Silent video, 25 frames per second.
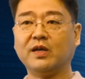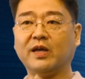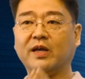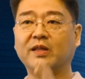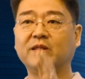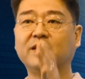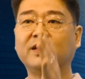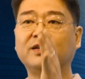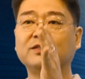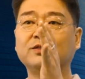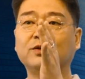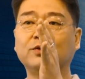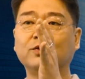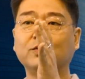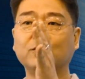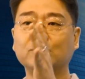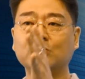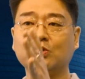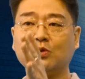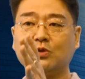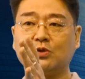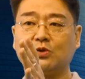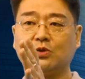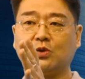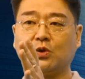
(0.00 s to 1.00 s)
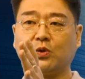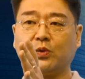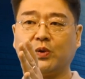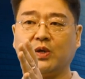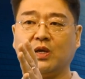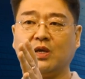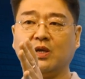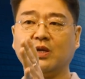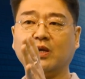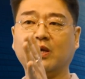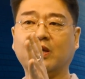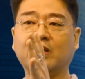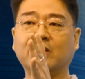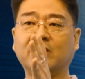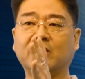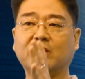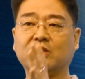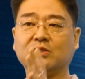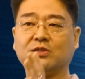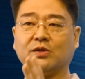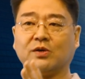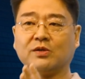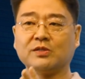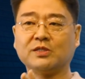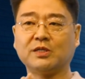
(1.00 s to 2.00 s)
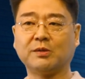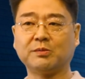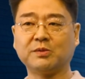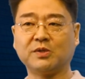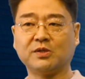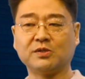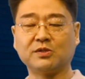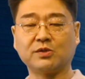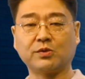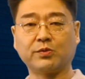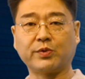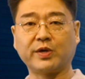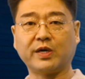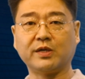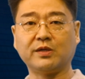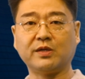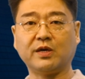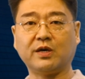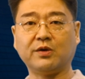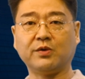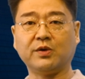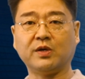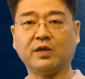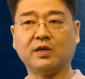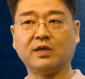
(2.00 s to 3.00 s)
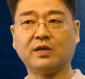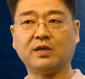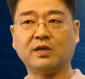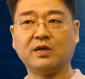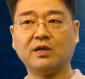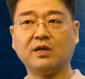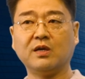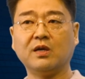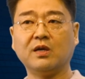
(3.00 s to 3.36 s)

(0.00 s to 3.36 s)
And there's a user story and there's acceptance criteria.